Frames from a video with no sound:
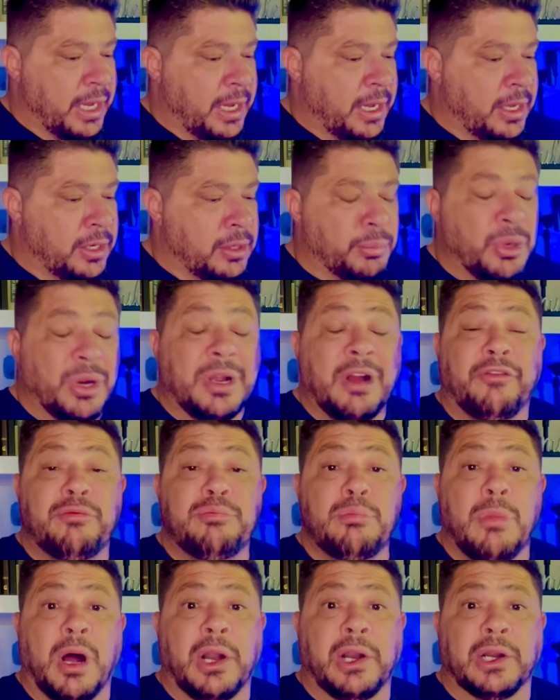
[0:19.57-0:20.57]
In the book
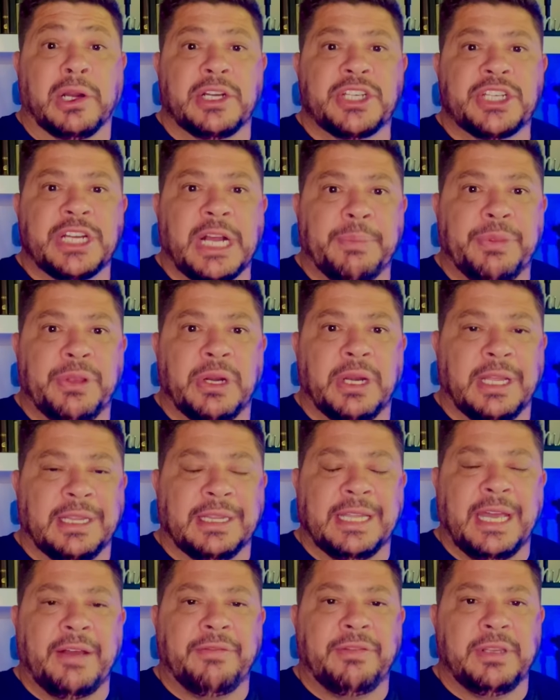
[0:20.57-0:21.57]
of Mark chapter
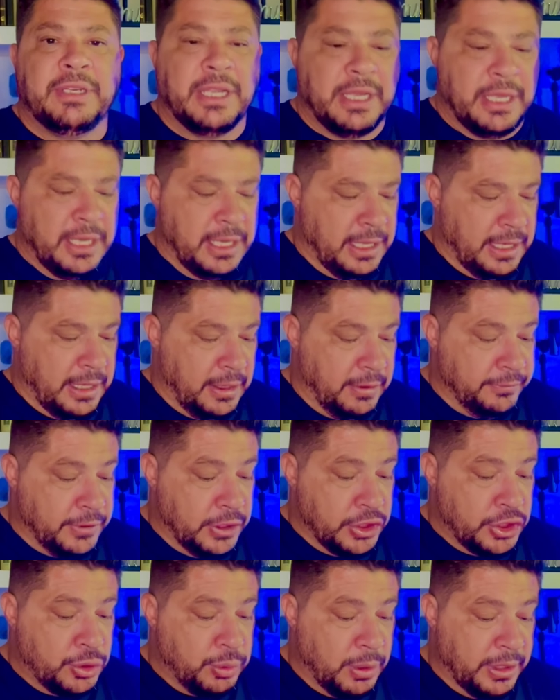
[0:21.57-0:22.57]
eleven in
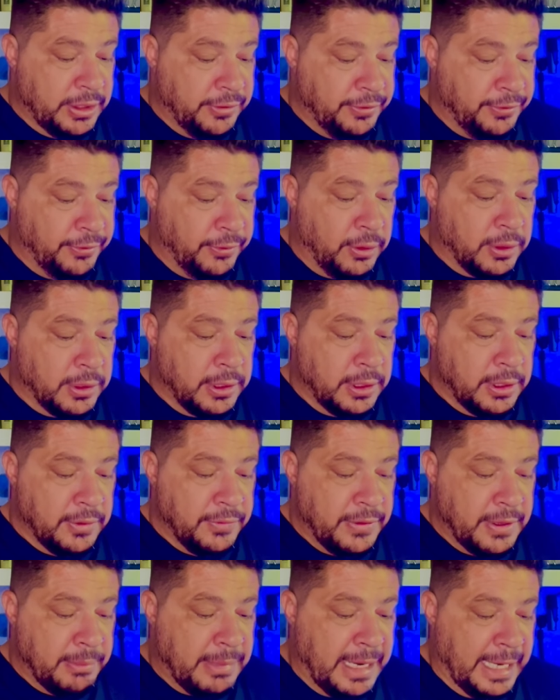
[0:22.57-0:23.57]
verse
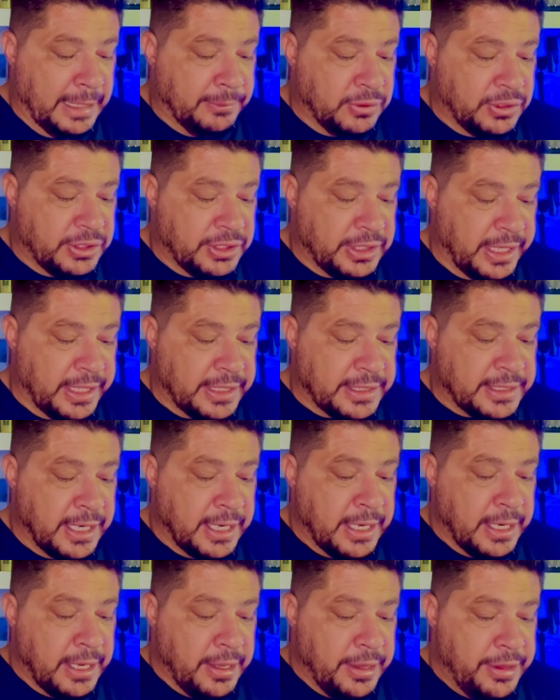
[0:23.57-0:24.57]
twenty-four, the Bible says,
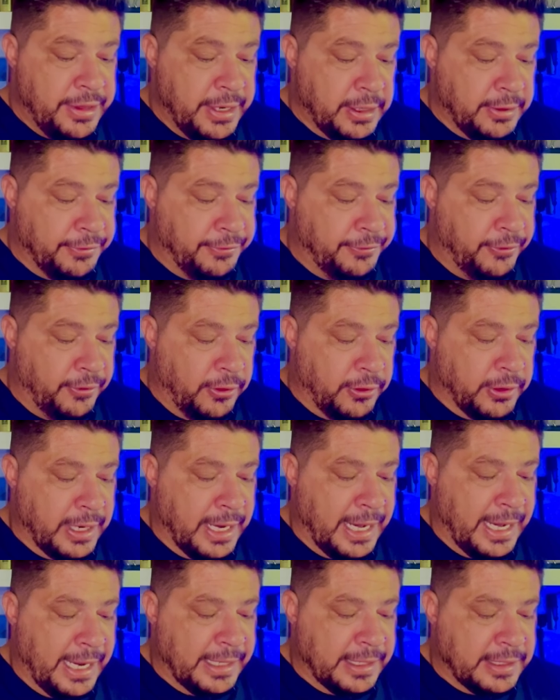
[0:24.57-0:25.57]

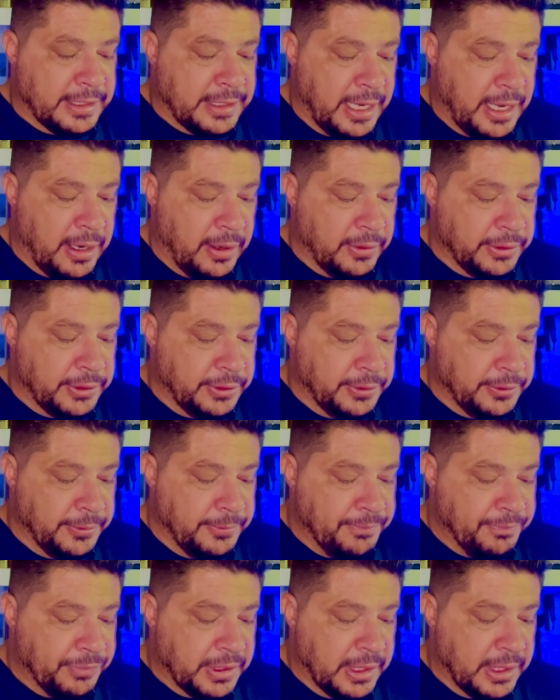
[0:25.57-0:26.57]
"Therefore I tell
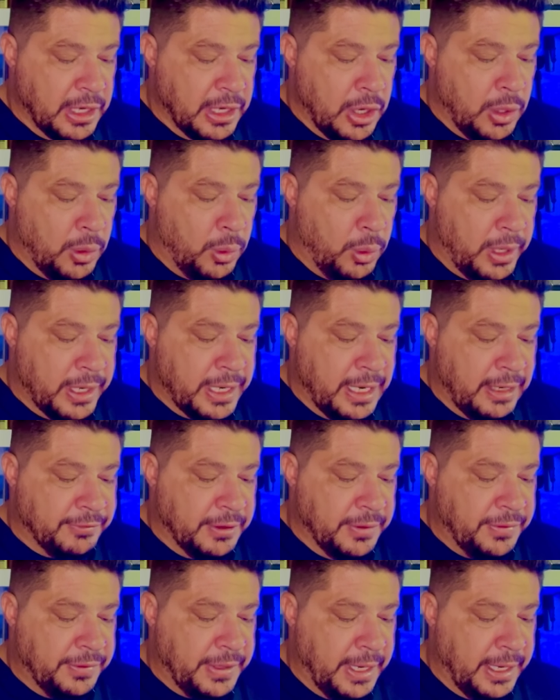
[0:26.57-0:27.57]
you,
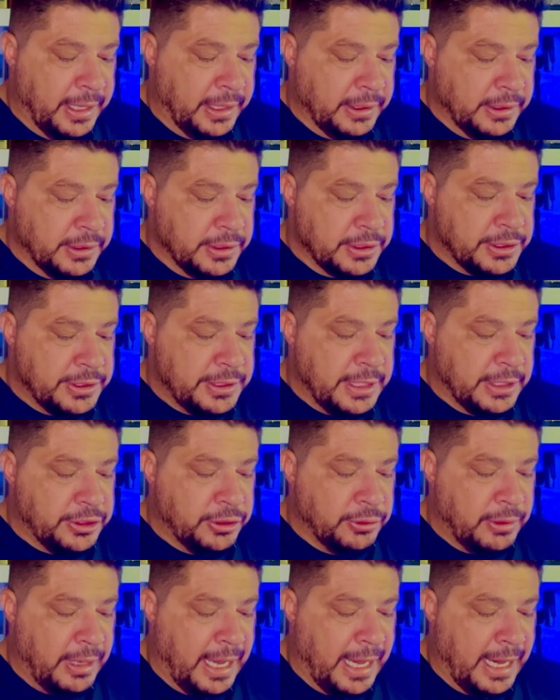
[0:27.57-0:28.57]
whatever things
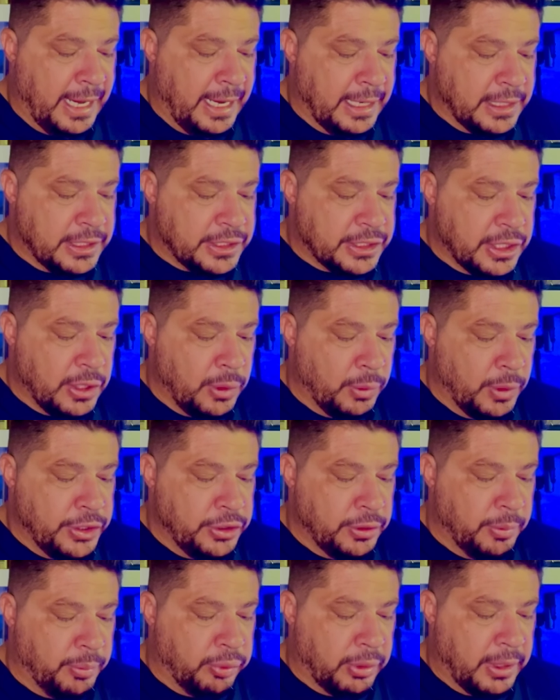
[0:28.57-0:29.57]
that you ask when
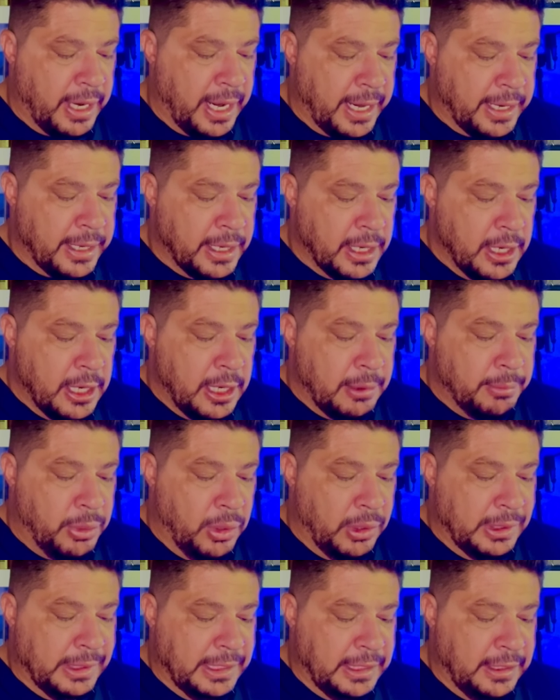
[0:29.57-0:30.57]
you pray,
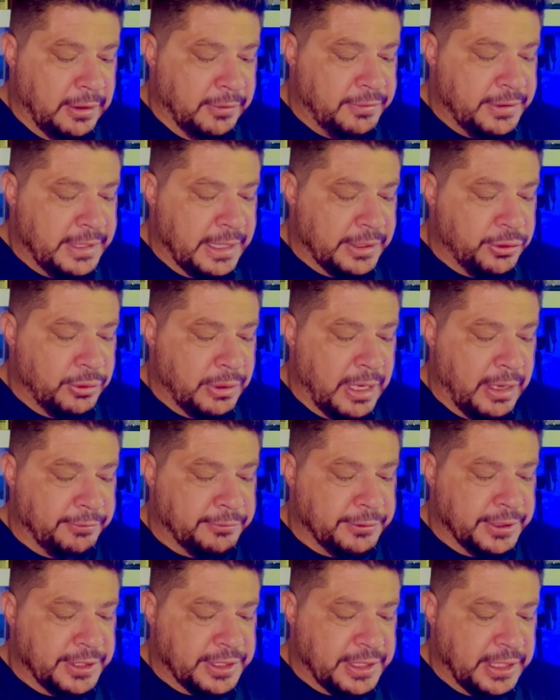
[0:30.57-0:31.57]
believe that you
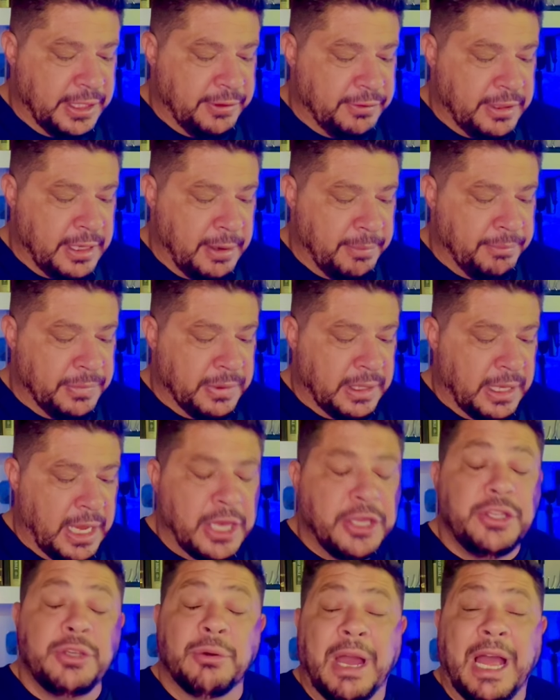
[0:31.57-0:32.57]
have received them
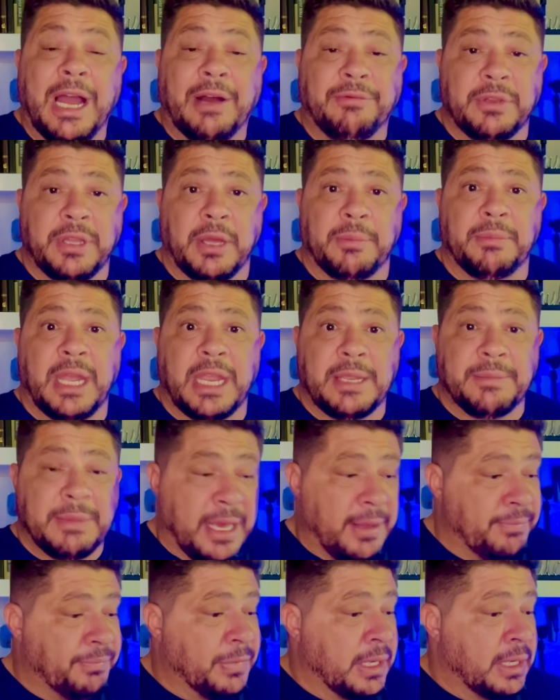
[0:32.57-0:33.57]
and you have them."
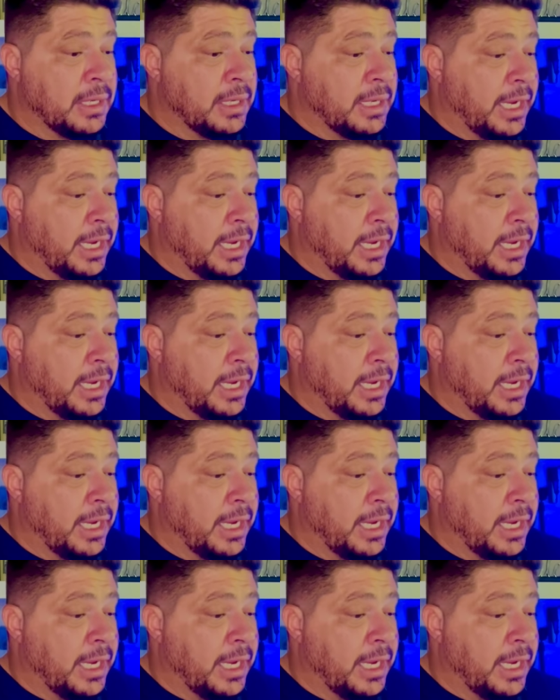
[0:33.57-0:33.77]
Amen?